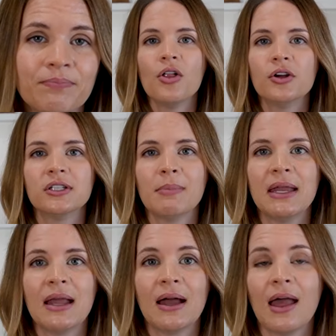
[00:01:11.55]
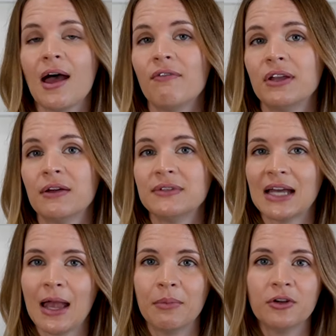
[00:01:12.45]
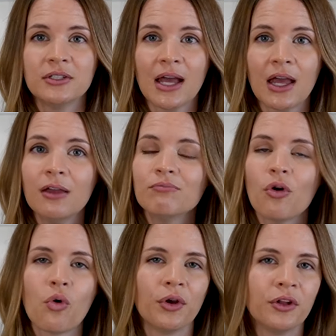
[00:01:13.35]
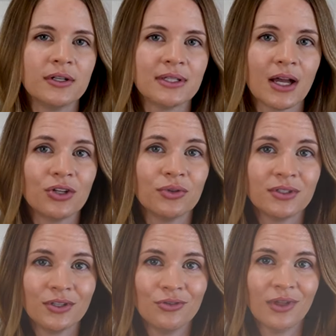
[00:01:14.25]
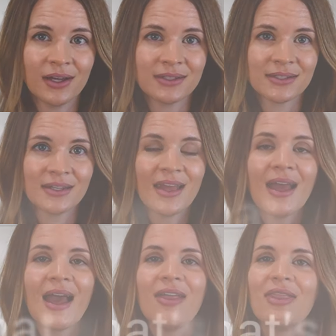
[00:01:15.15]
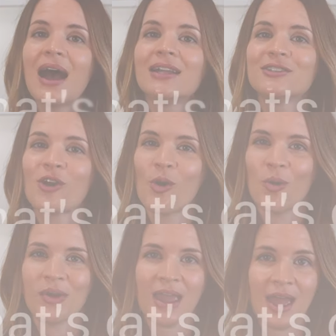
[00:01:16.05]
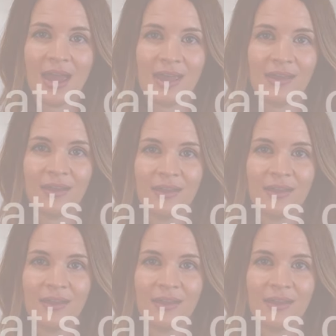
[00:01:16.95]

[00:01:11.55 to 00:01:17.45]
Others may not have enough time in their day or in their schedules to do this, and that's okay.